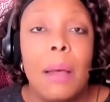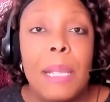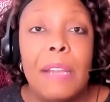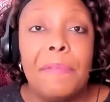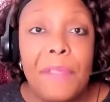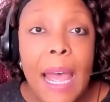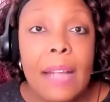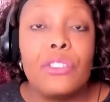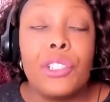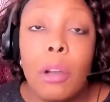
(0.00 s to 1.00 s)
in
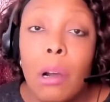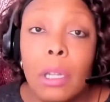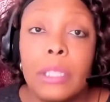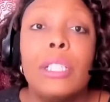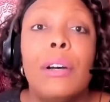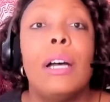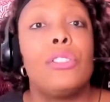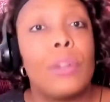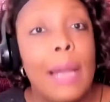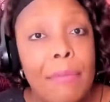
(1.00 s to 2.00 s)
fact, charge a
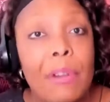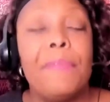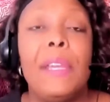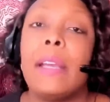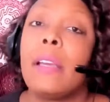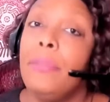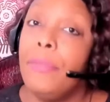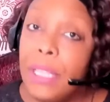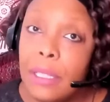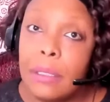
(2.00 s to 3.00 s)
travel fee, a
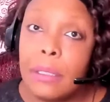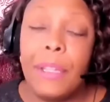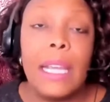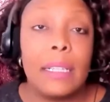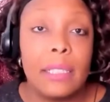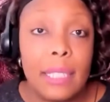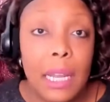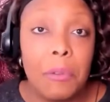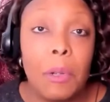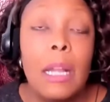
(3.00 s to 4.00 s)
convenience fee,
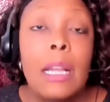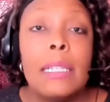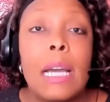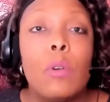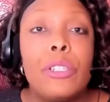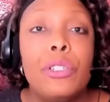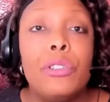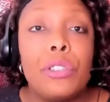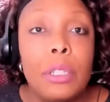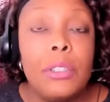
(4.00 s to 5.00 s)
etc. Now, what you
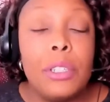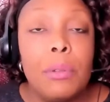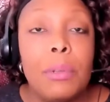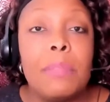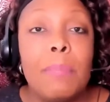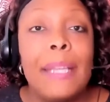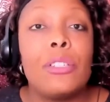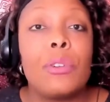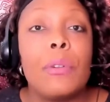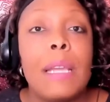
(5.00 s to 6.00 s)
should do is make
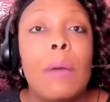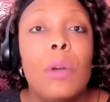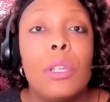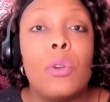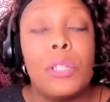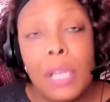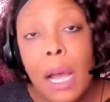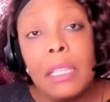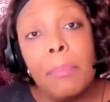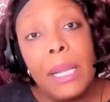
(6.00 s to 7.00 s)
sure that when you're
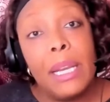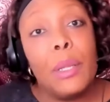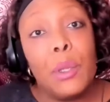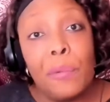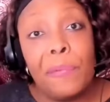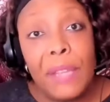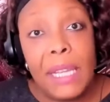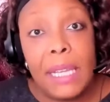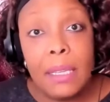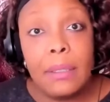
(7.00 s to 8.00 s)
documenting your
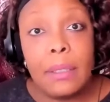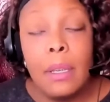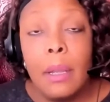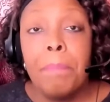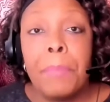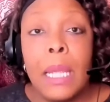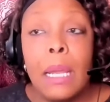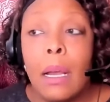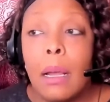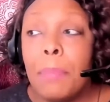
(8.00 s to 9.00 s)
fees,
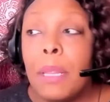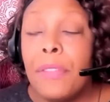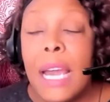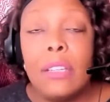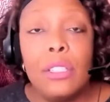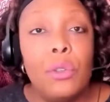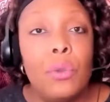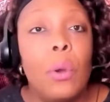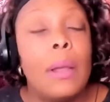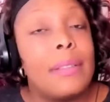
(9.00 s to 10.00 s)
that
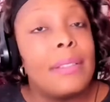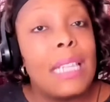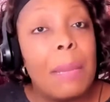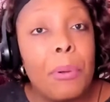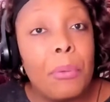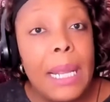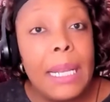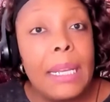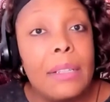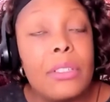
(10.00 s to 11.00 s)
you separate
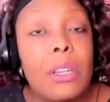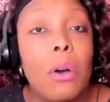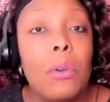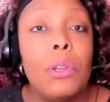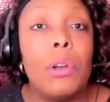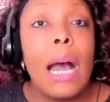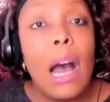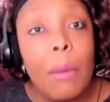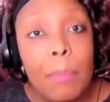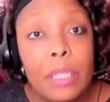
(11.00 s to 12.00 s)
it. So you know
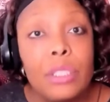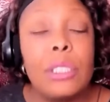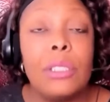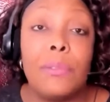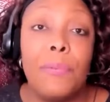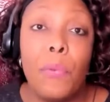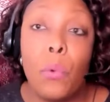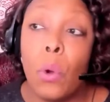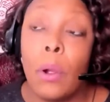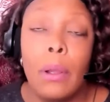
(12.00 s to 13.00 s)
how much is
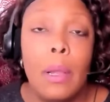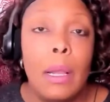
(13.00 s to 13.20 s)
the